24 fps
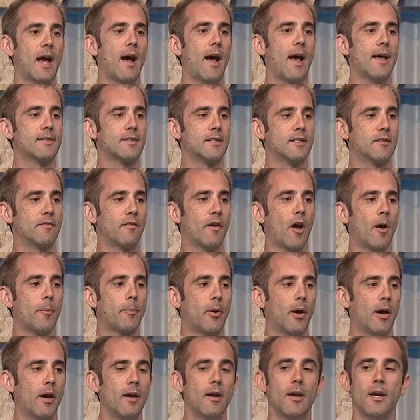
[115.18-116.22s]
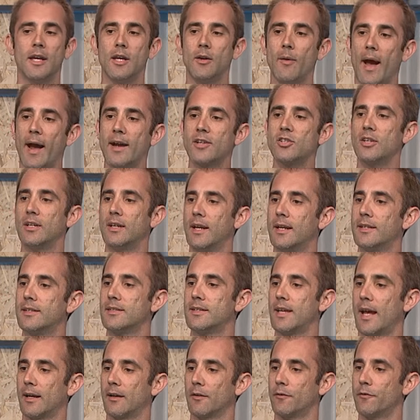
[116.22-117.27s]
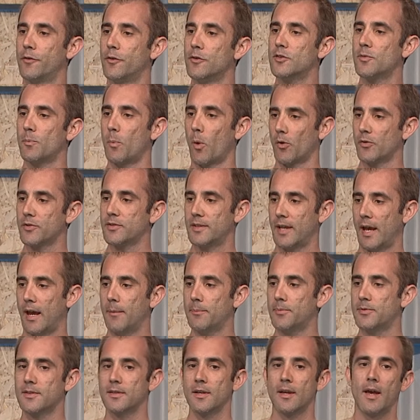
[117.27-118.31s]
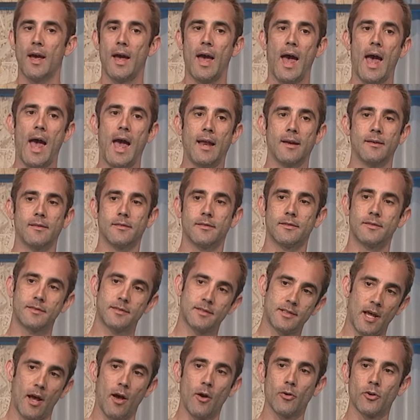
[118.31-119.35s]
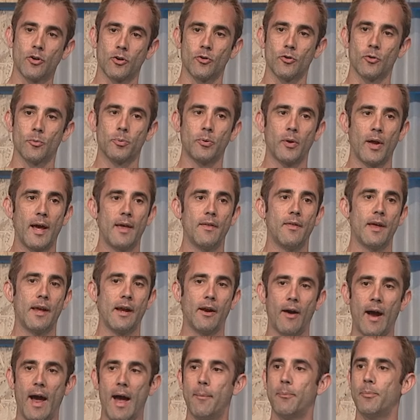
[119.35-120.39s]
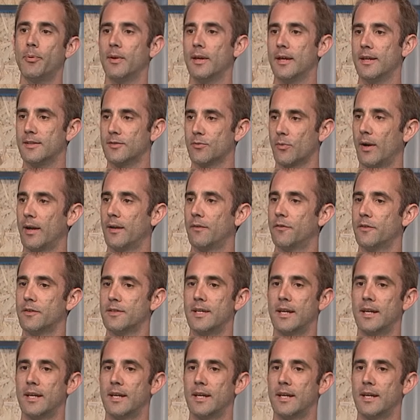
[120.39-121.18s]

out, as a developer, you actually need to take a few small steps and tell Google Play that your app is ready for